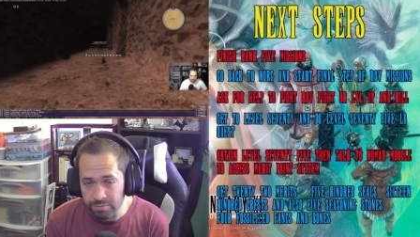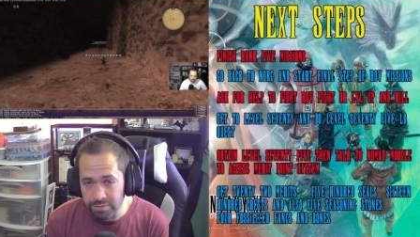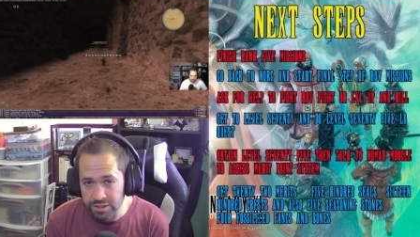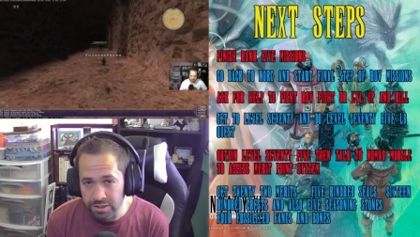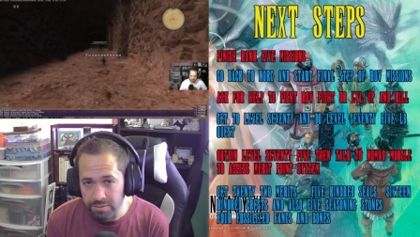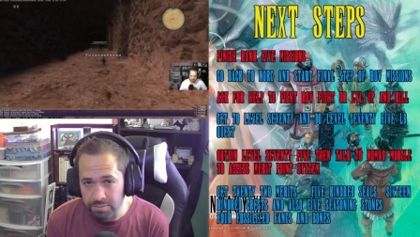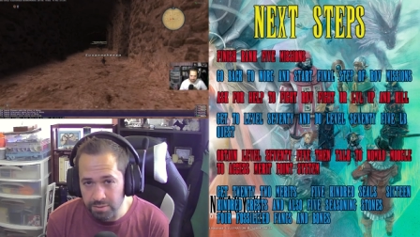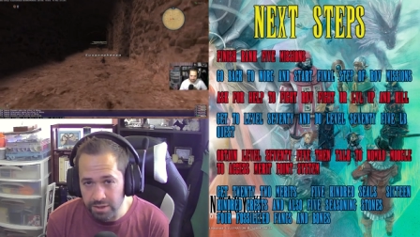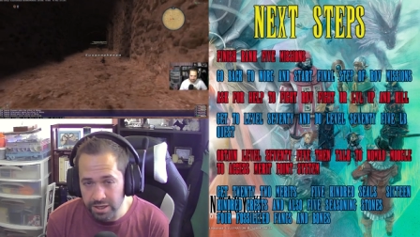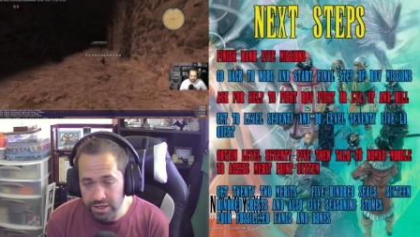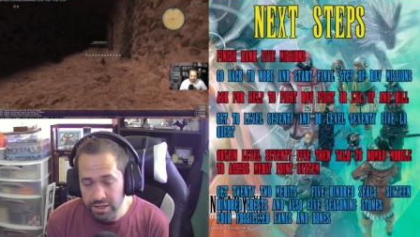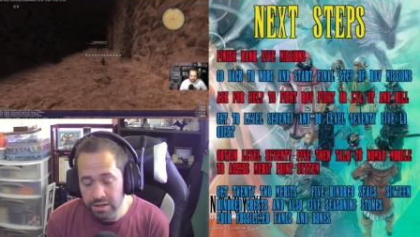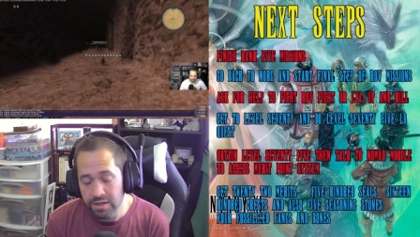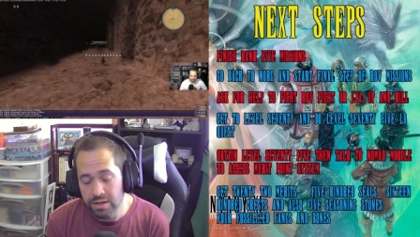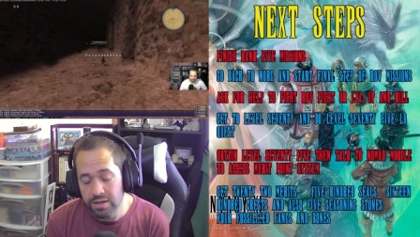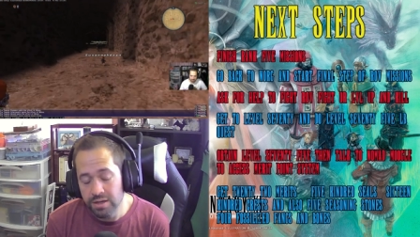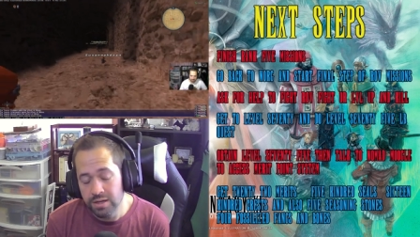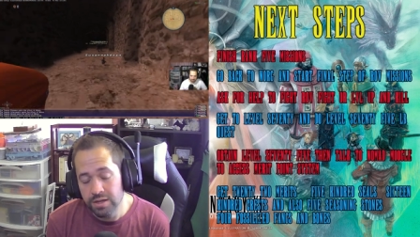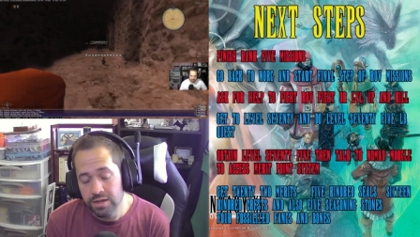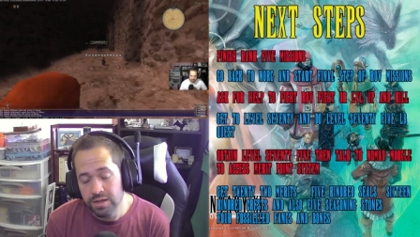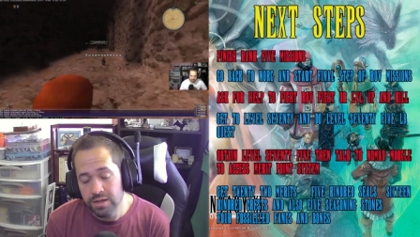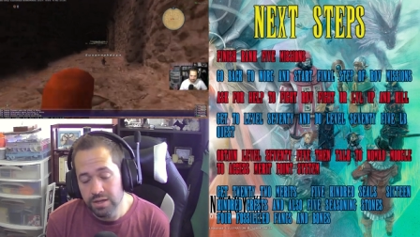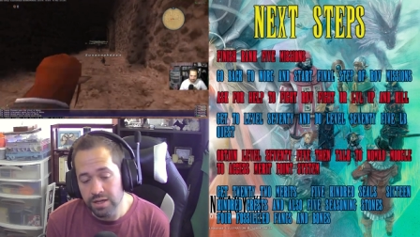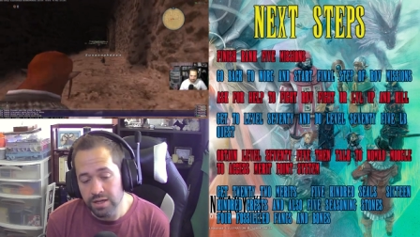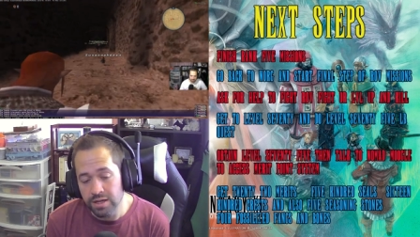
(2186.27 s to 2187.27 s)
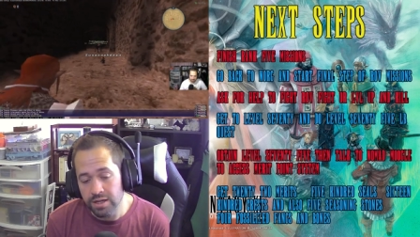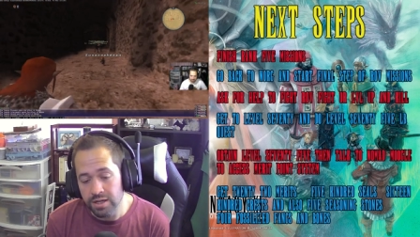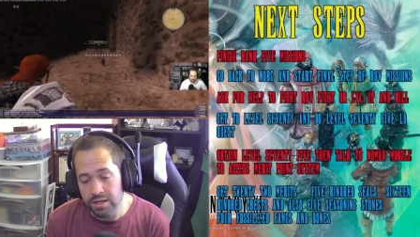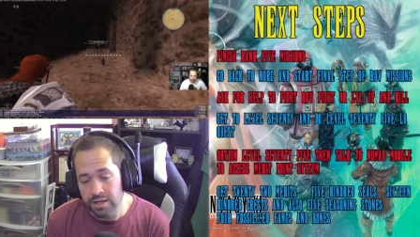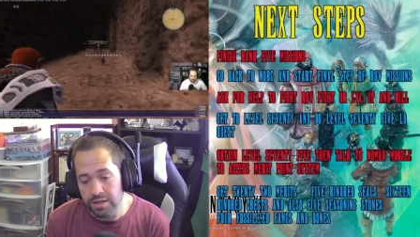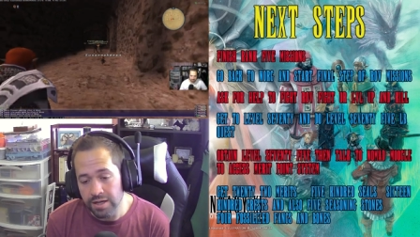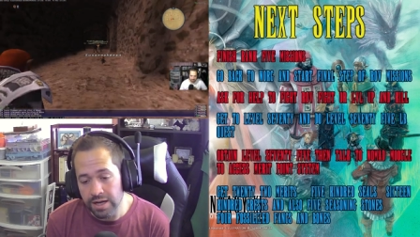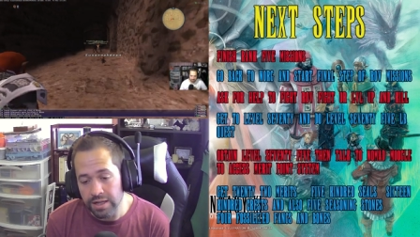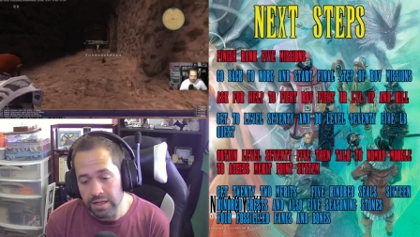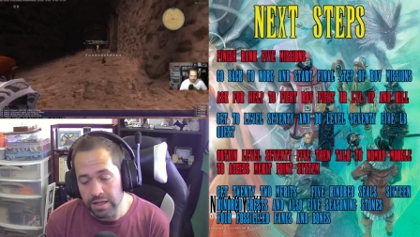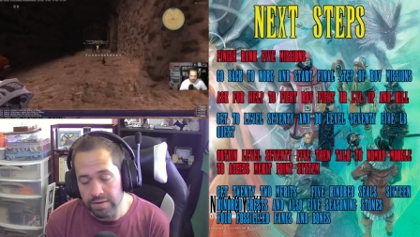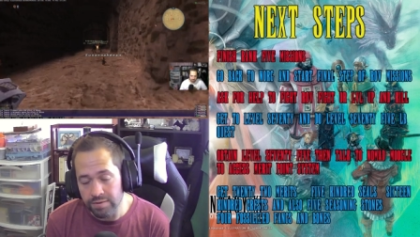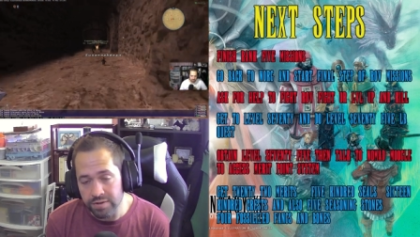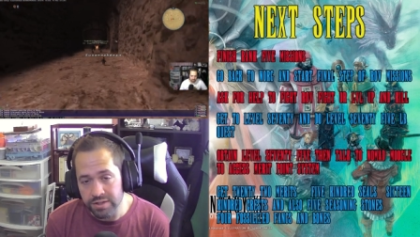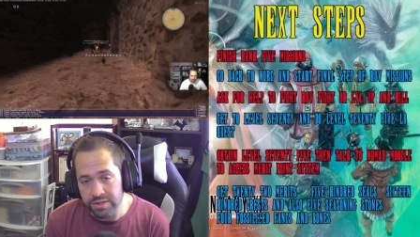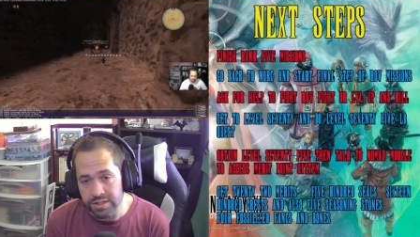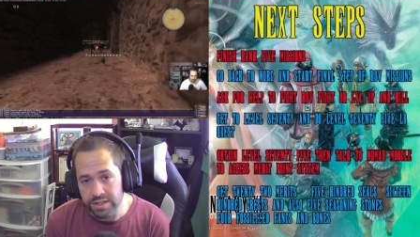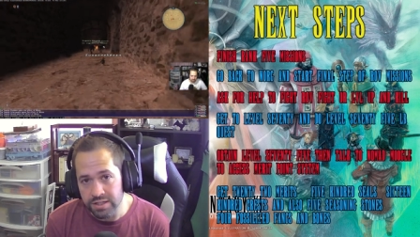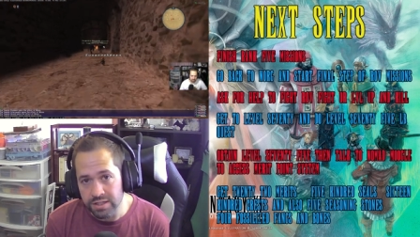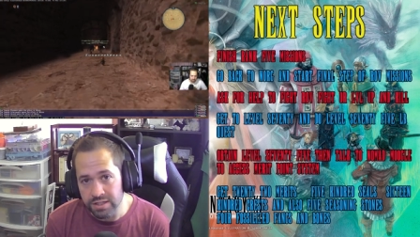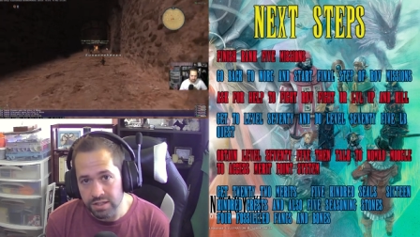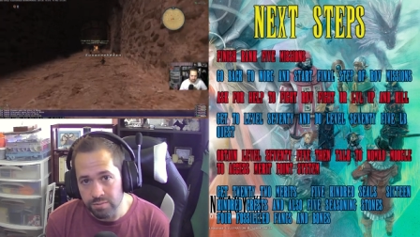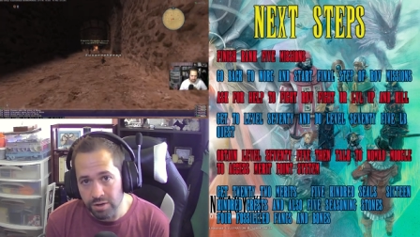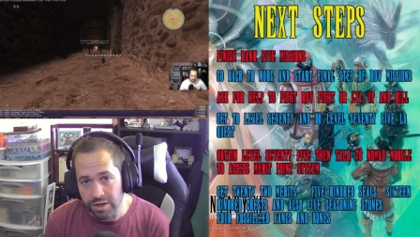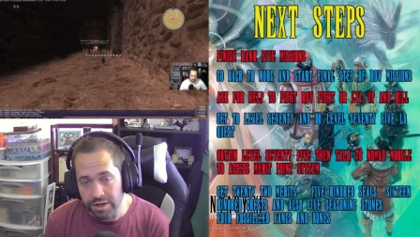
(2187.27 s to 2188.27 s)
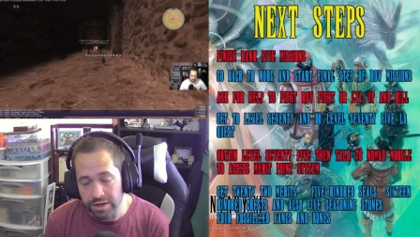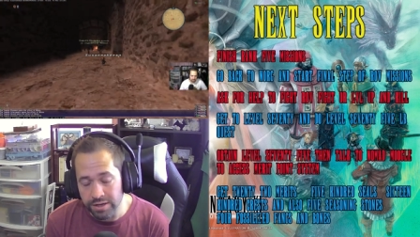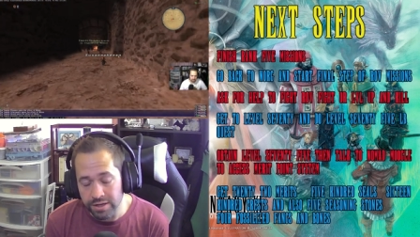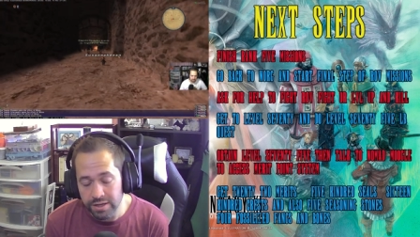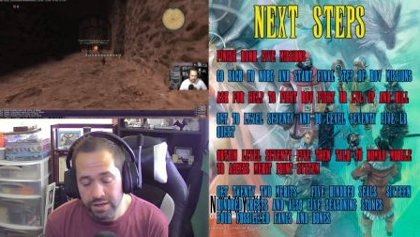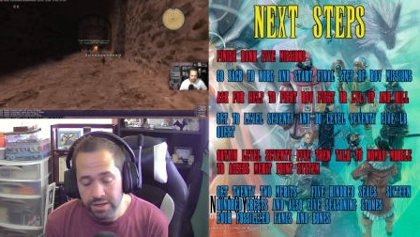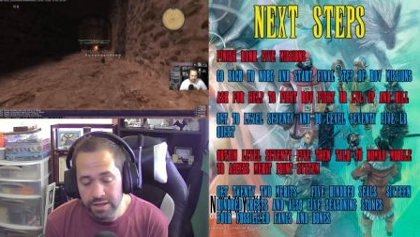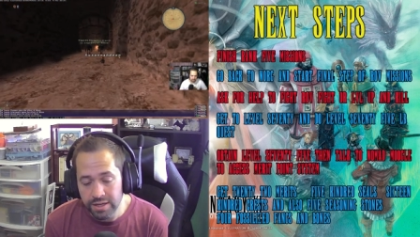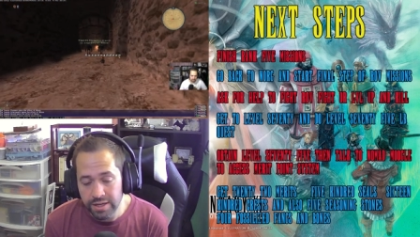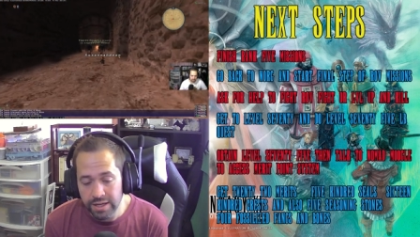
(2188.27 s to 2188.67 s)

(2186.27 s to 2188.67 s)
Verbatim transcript: somebody at level 61.